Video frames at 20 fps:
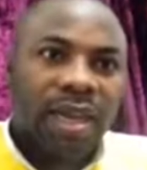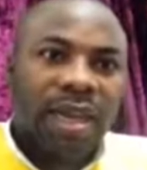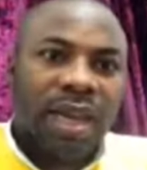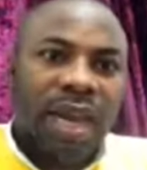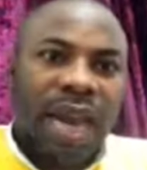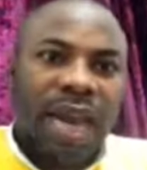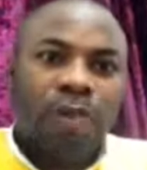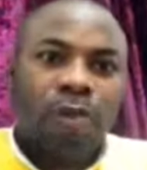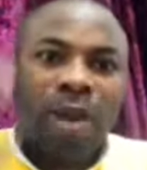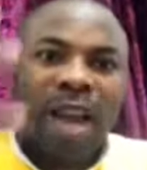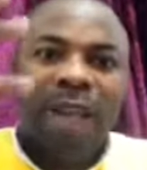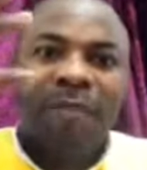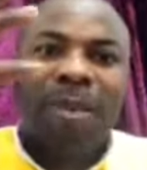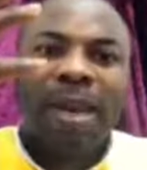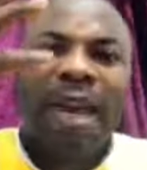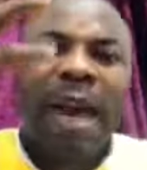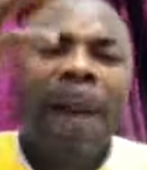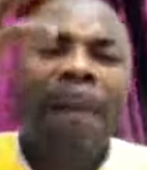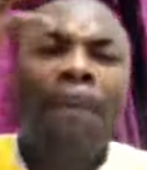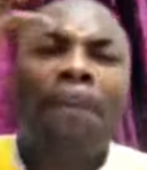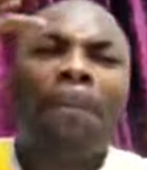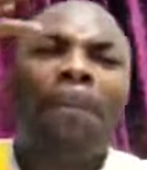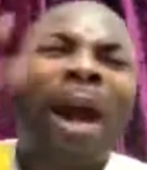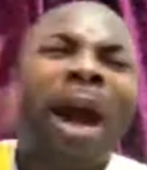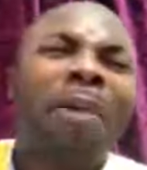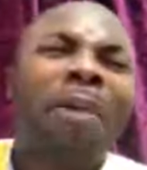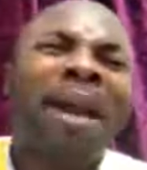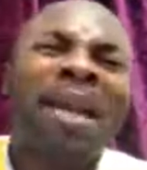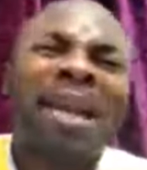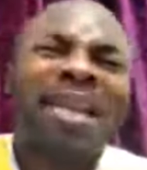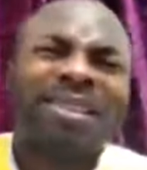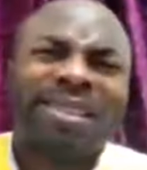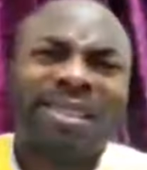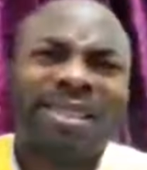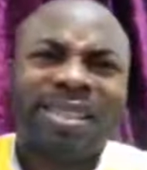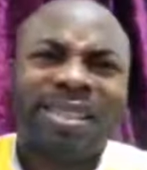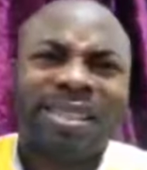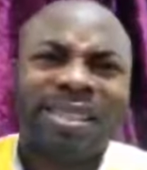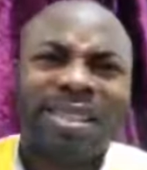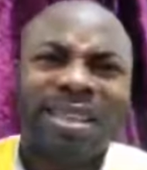And we have become
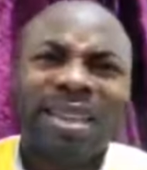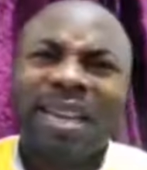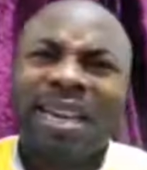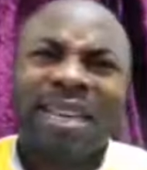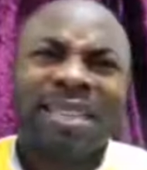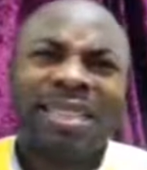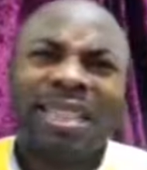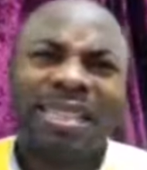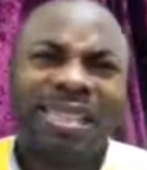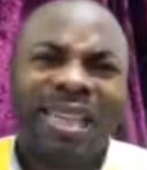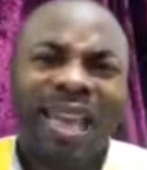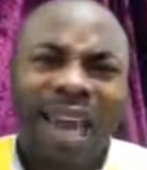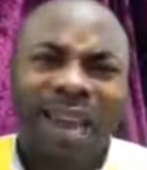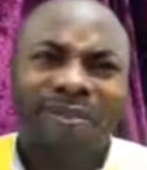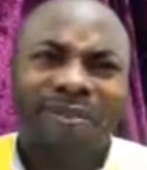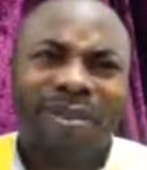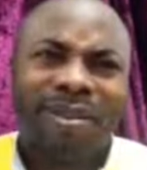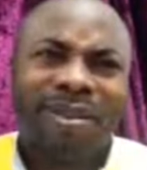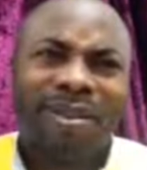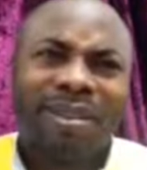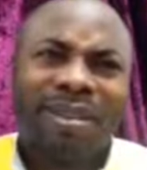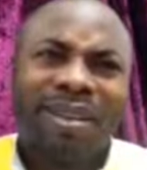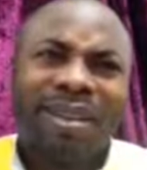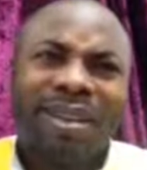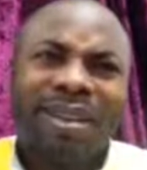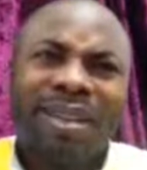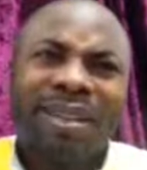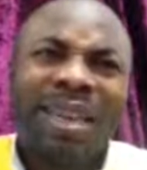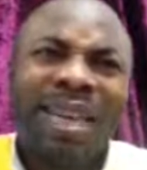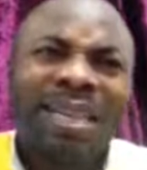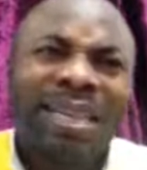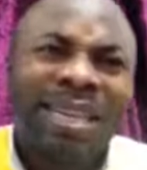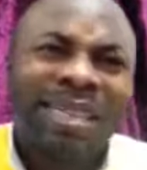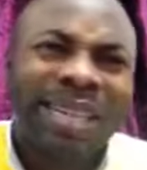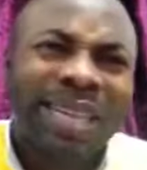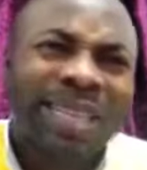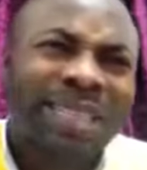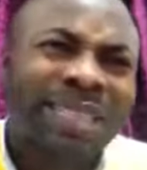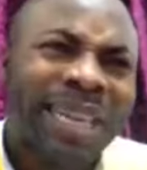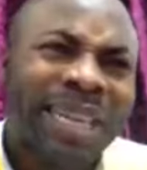powerless in this life.
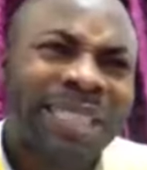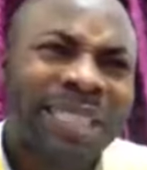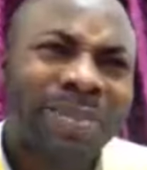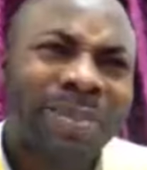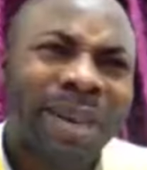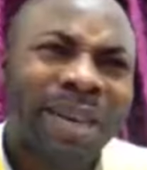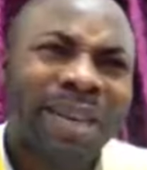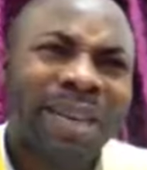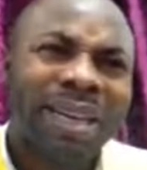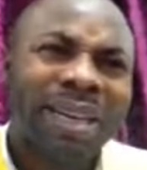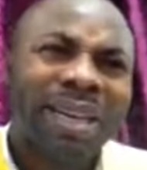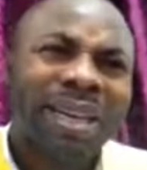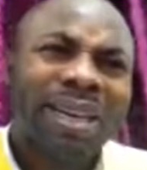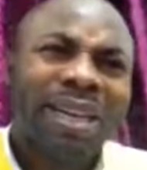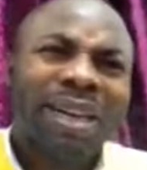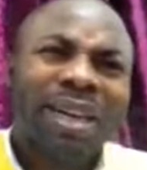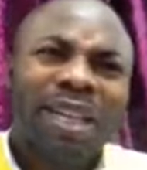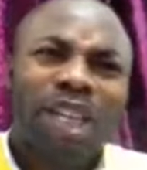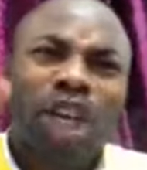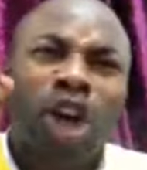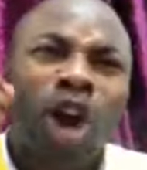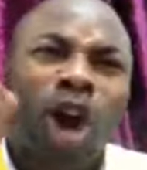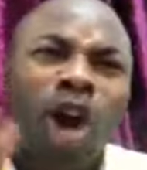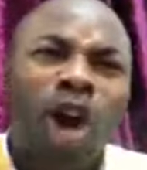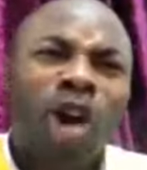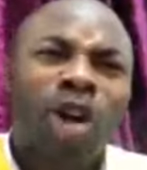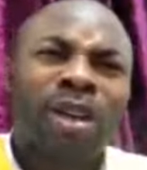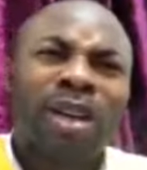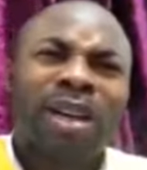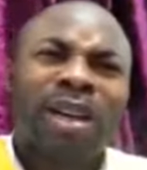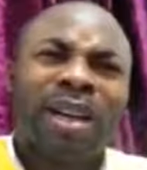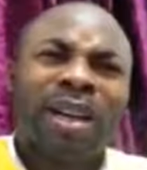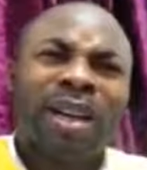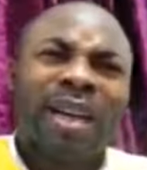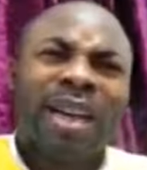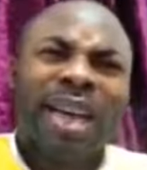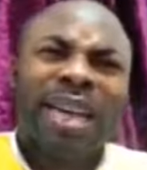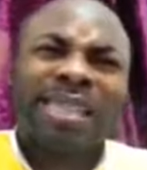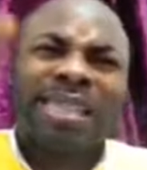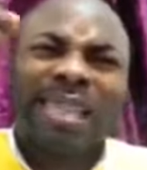Ladies and gentlemen, God
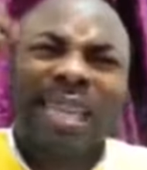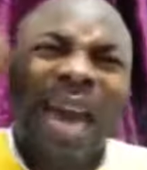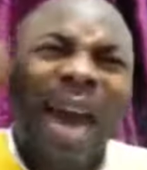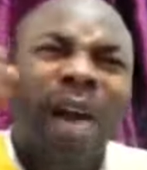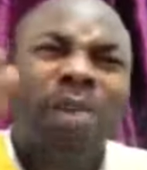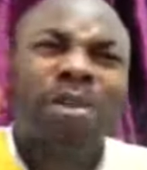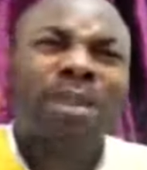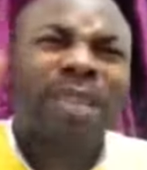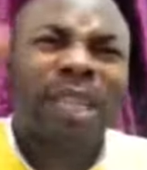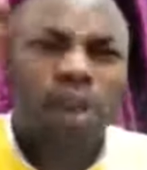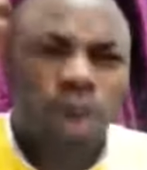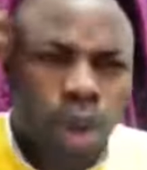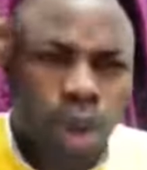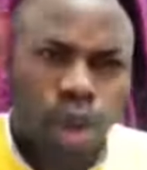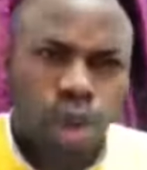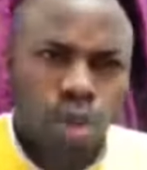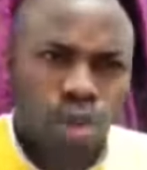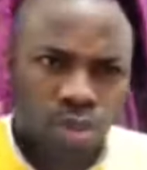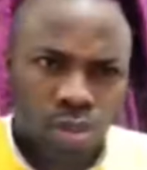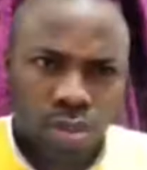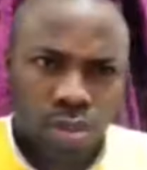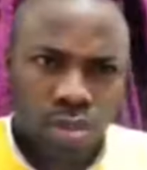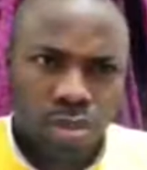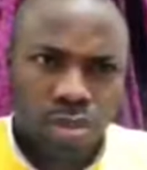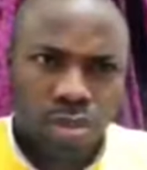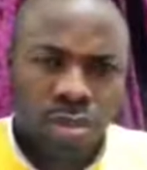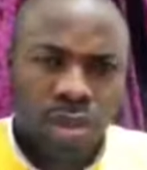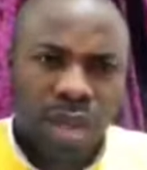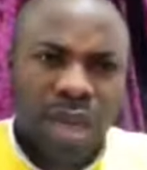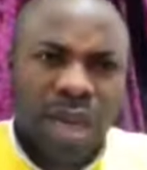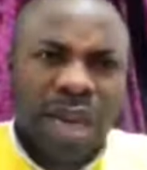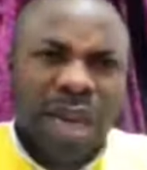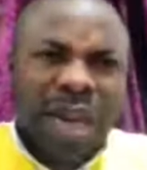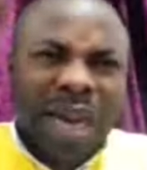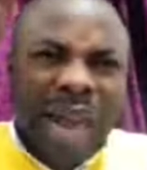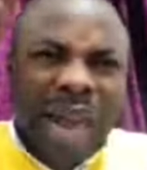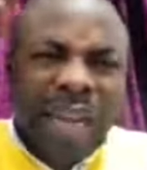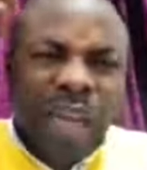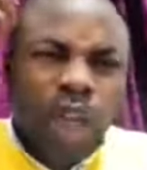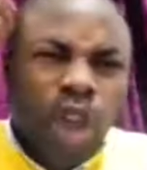is counting on you.
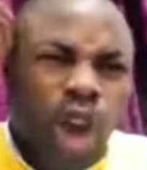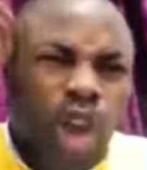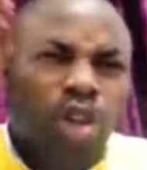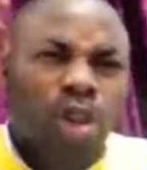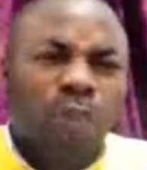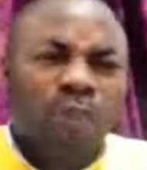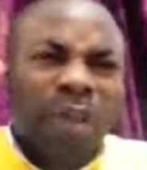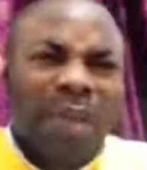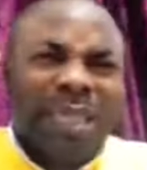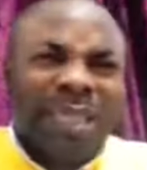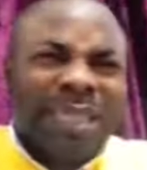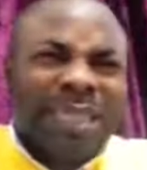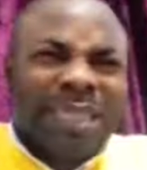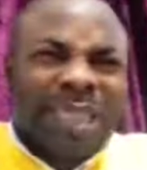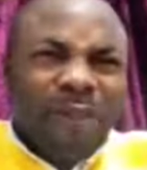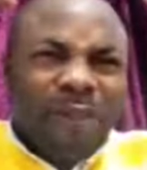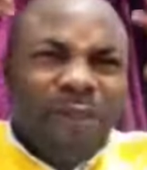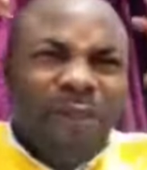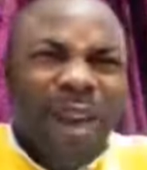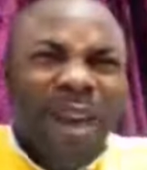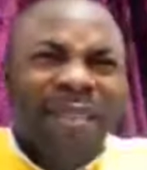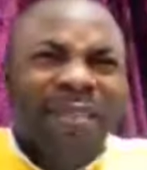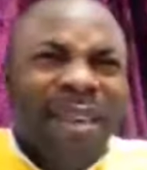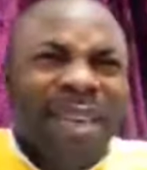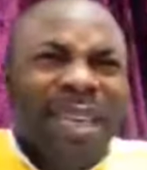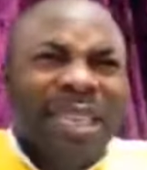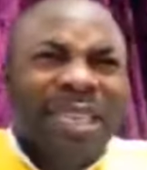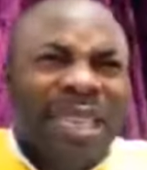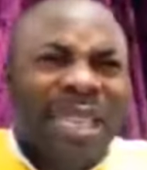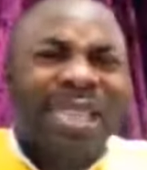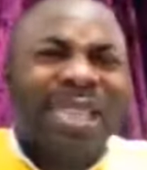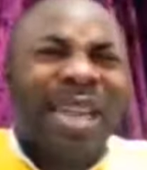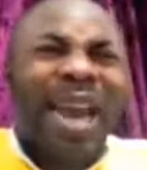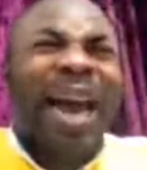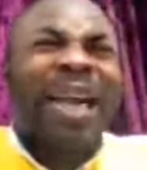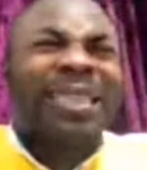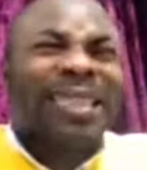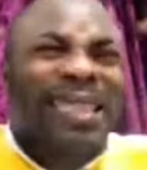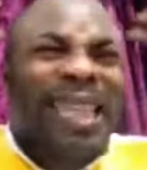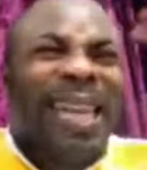A lot of different religions
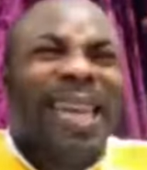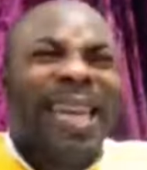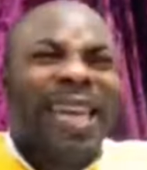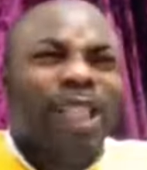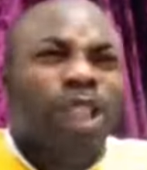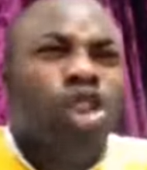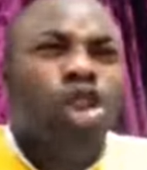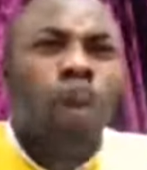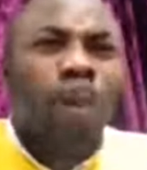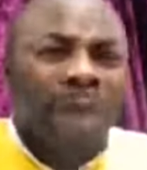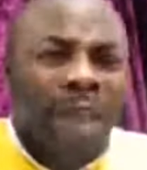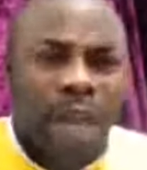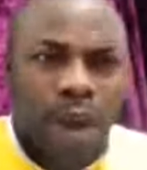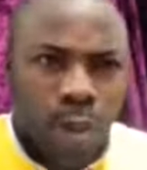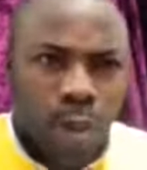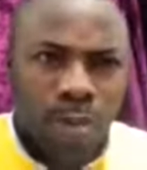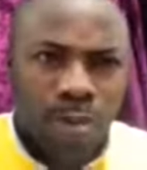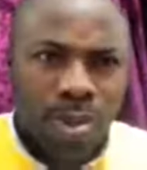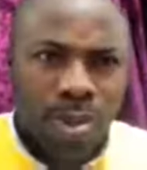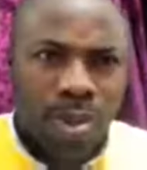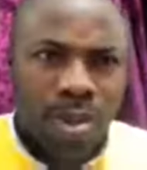are taking dominion.